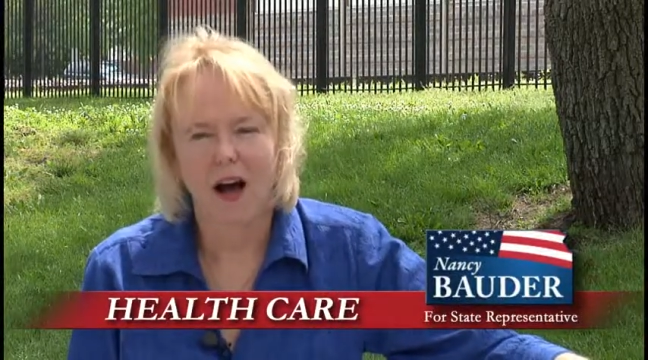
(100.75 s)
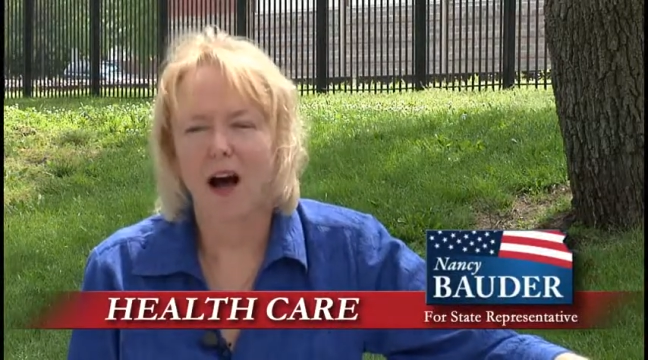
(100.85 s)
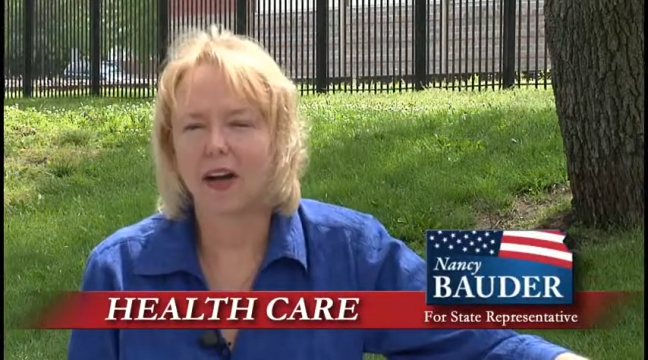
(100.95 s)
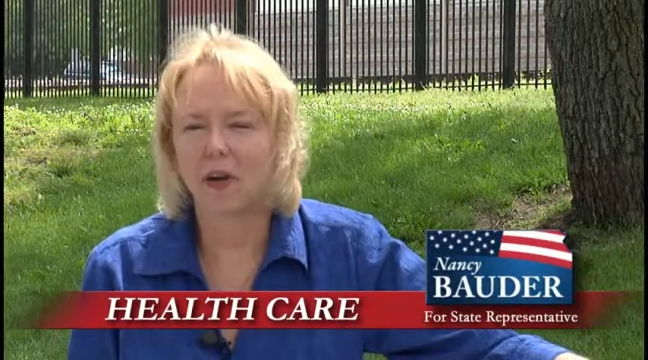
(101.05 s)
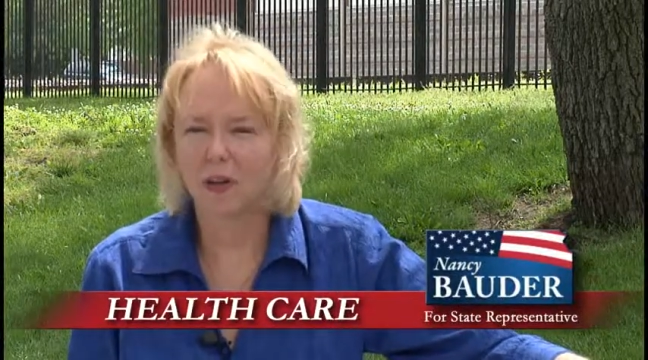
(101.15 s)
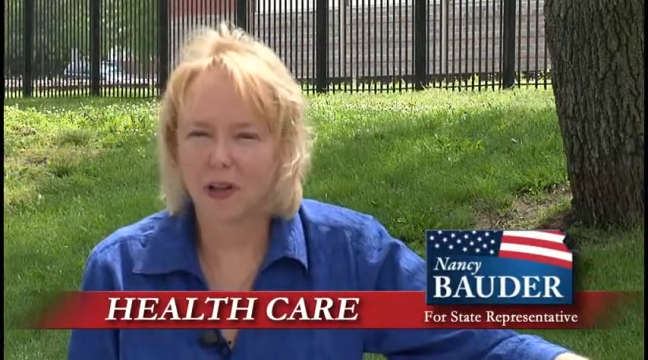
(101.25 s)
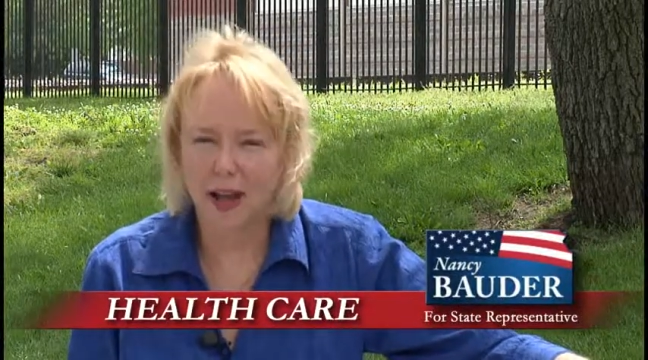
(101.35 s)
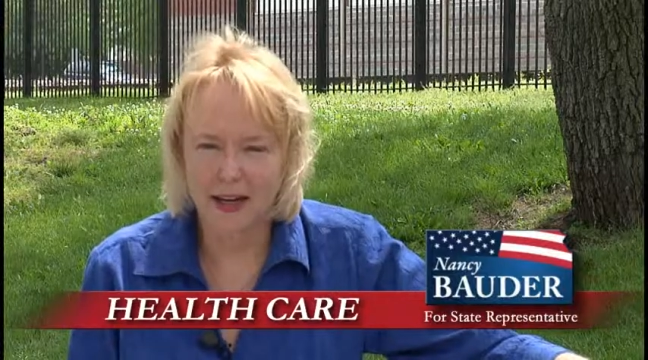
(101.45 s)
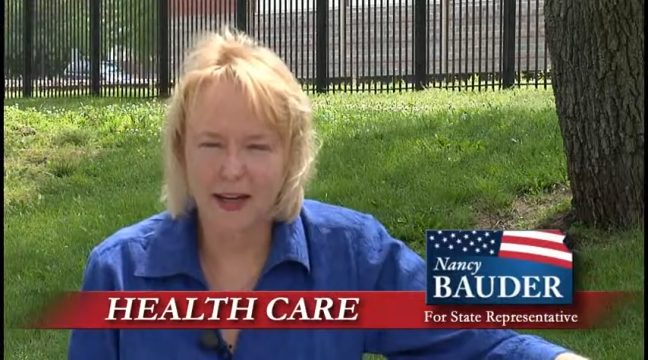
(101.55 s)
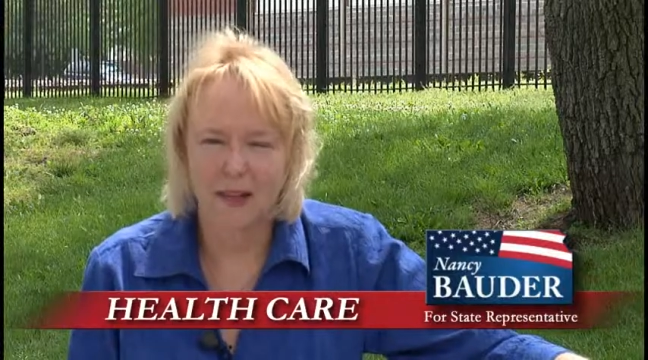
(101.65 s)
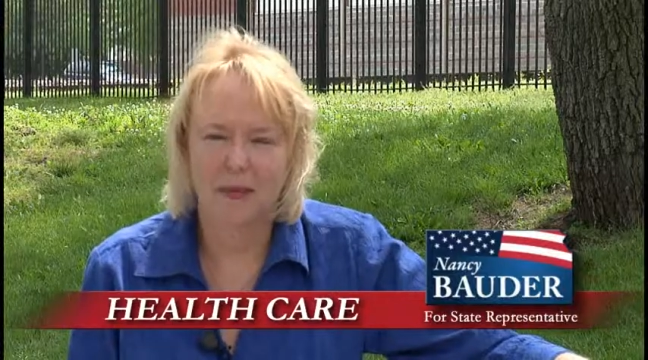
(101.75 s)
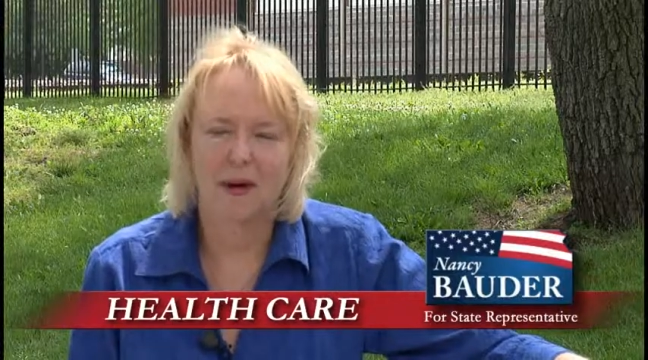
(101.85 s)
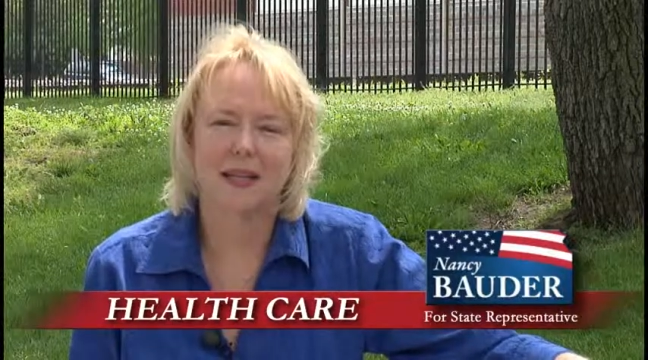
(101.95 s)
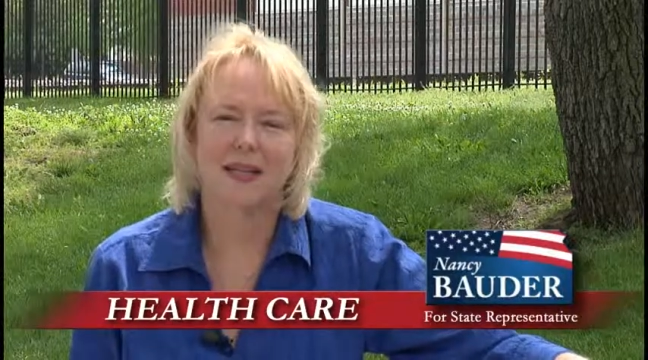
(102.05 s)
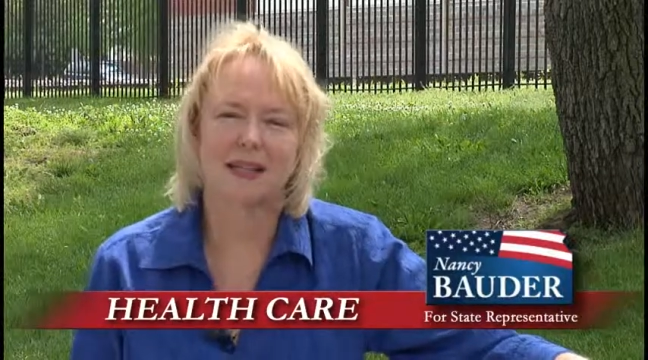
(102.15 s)
I don't like it that
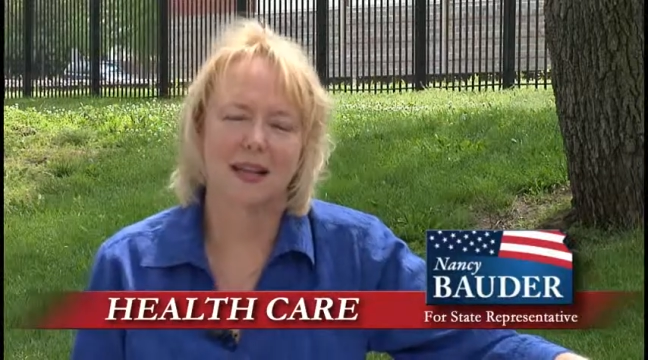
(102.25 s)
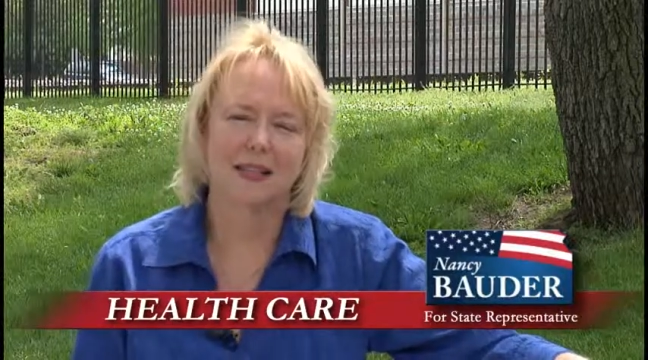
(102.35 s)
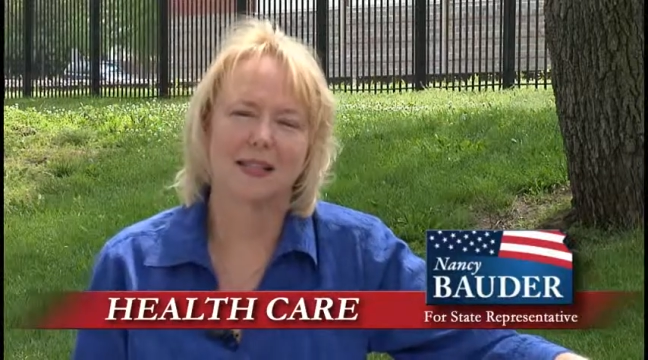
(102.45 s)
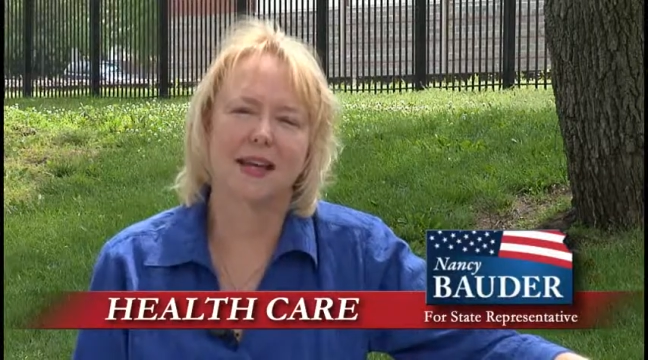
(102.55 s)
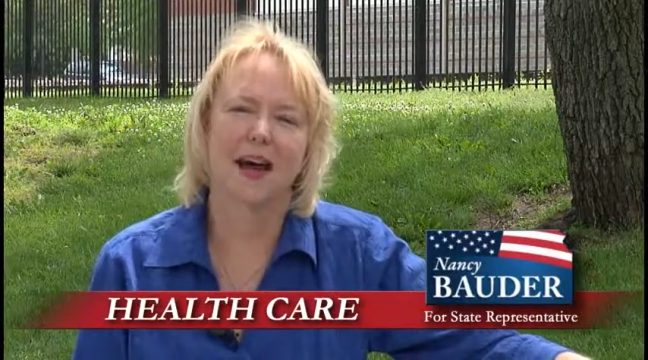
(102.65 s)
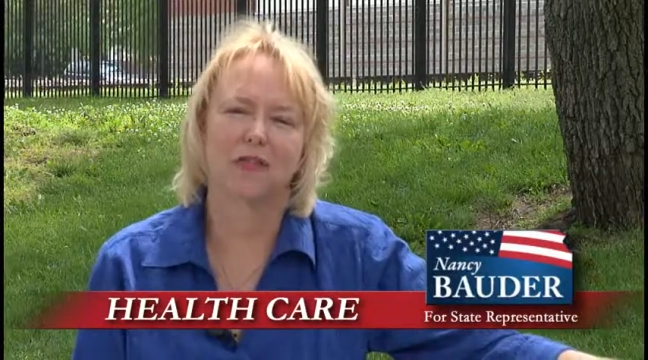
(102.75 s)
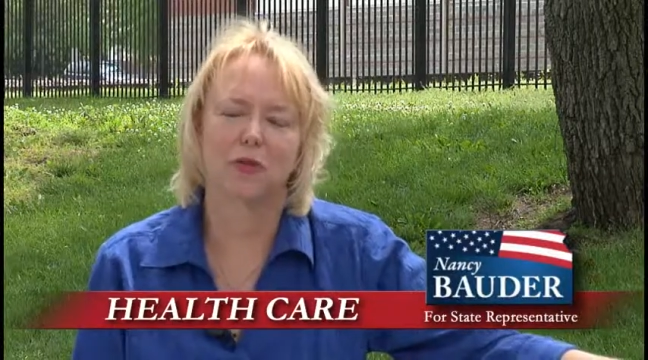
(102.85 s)
my sons have